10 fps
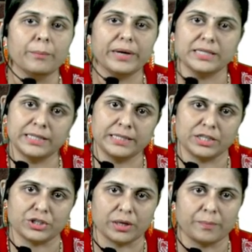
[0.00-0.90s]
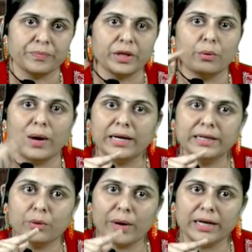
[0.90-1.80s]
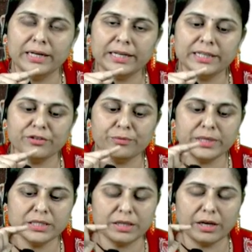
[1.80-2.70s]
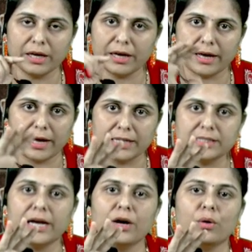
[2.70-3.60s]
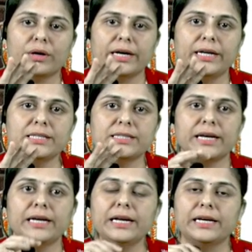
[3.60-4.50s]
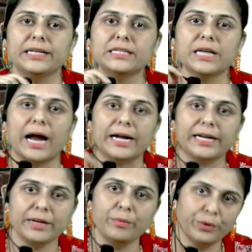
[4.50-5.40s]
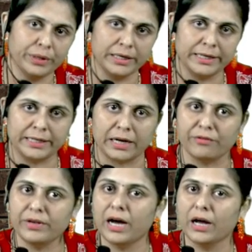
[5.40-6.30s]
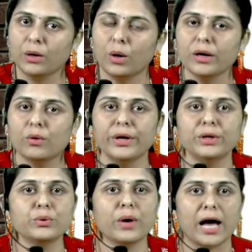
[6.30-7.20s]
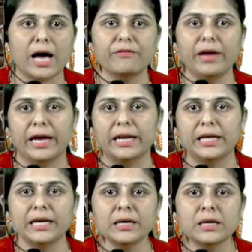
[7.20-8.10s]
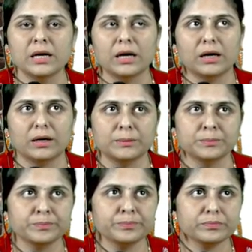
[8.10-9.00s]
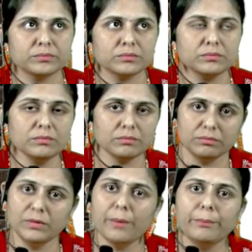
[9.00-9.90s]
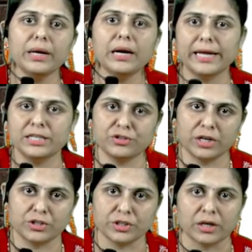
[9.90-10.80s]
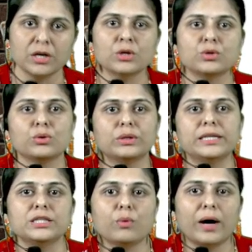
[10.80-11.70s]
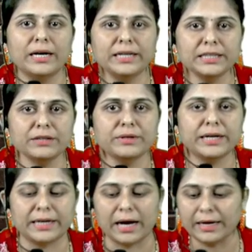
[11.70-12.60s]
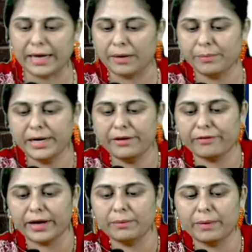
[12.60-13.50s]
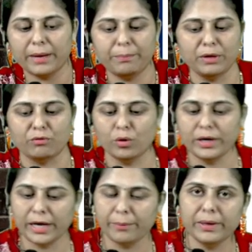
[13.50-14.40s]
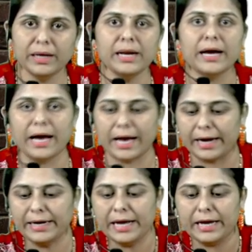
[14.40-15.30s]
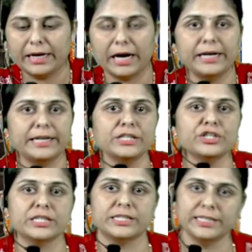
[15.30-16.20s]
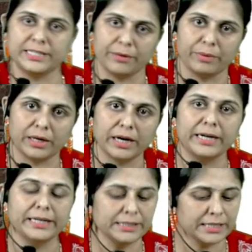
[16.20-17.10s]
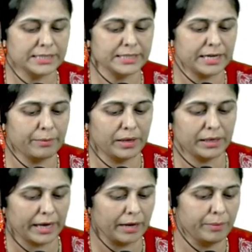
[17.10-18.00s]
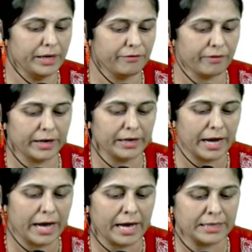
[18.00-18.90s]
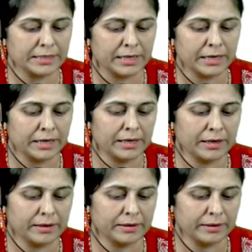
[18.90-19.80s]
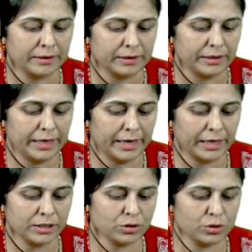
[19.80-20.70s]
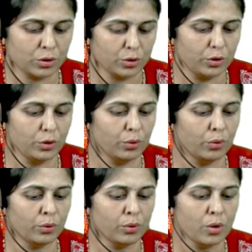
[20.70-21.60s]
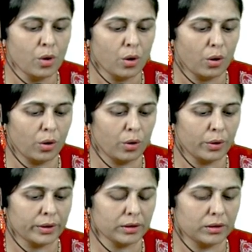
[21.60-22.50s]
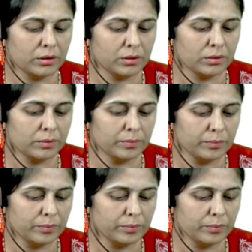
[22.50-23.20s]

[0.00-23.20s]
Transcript: presentation. Qualitative means, as I already said, it is attributal data. We are not going to have any number like structure. So this qualitative data can be defined by pivot table and contingency table. Contingency table can be defined as yes, no, or